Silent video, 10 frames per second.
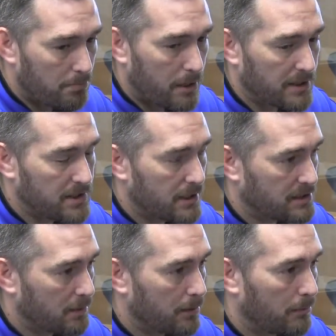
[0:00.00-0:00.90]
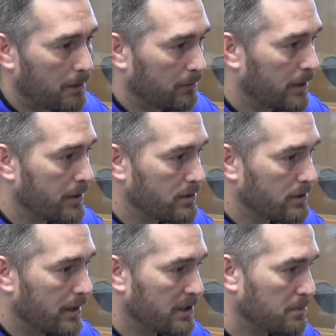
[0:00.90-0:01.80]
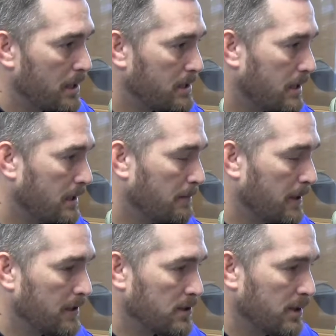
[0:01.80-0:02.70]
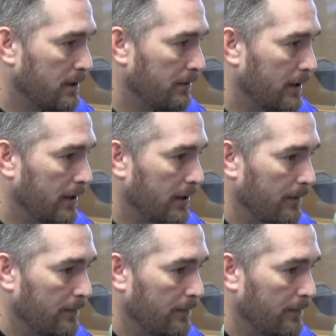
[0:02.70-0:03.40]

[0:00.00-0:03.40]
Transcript: But it's a public range, and it's maintained by the city of Atlanta.